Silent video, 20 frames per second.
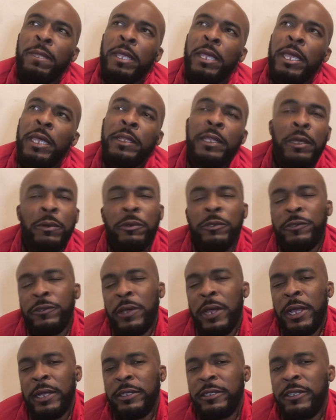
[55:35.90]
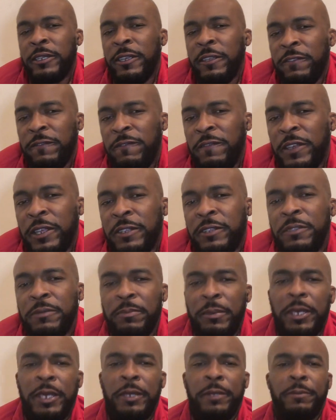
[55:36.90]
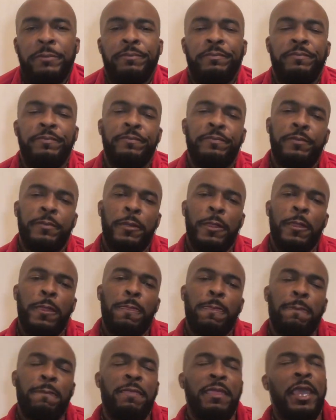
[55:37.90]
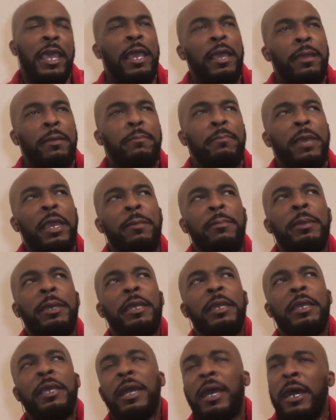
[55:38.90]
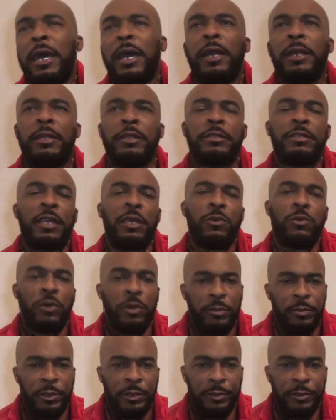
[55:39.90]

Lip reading: and they were trying to convince me that maybe God is a woman.